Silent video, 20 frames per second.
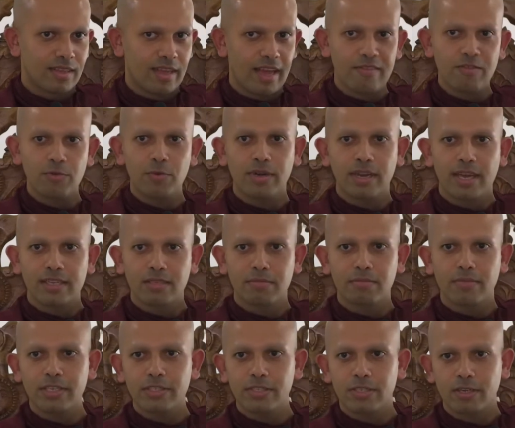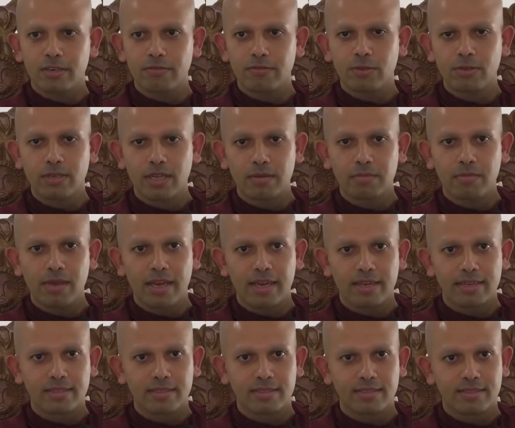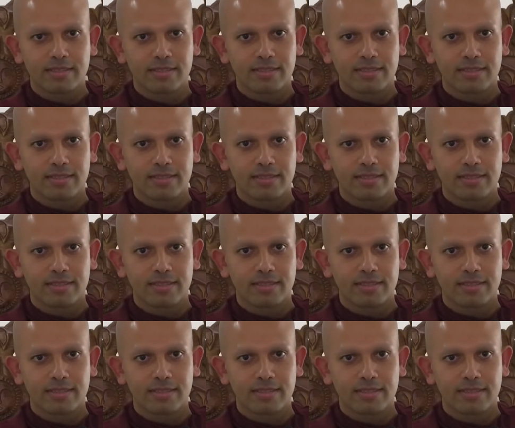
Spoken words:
Everyone has a mixture of good and bad.